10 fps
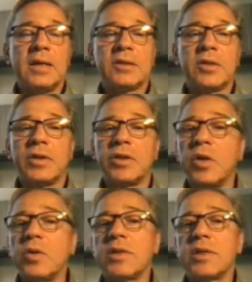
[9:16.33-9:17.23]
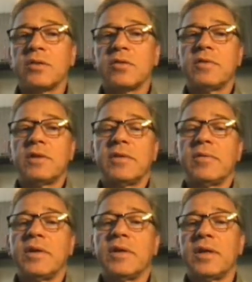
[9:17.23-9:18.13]
So the doses
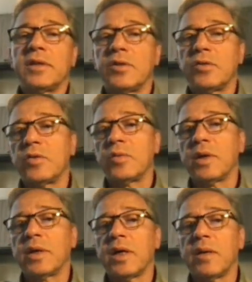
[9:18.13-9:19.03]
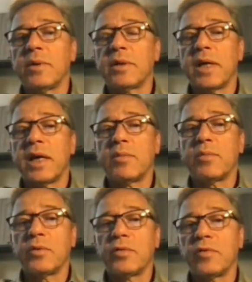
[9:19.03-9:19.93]
of sodium bicarbonate,
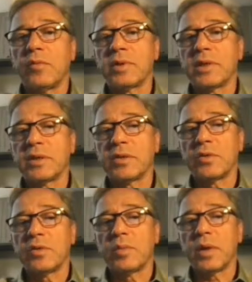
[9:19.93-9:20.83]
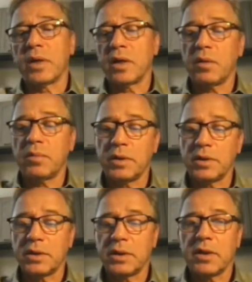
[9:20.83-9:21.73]
8.4% sodium
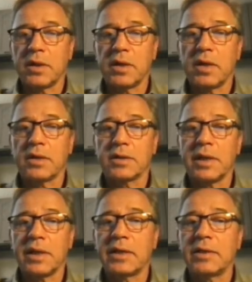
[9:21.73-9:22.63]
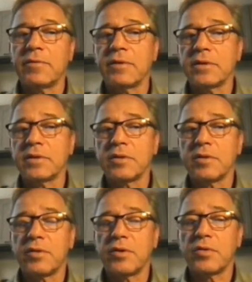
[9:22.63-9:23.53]
bicarbonate, are slightly different. So
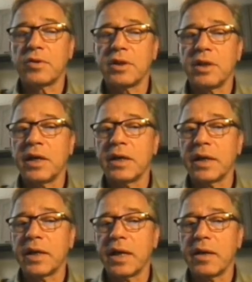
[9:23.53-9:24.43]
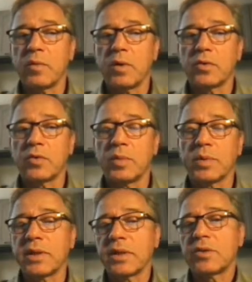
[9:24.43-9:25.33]
if you're using lidocaine, 1 or
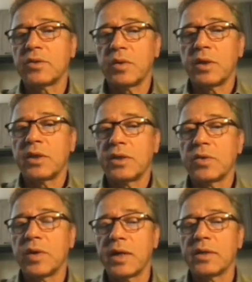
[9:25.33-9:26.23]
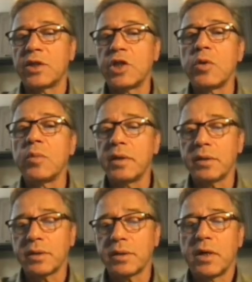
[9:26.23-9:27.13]
2%, you only need to add 2
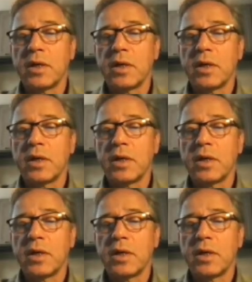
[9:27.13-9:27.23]
mils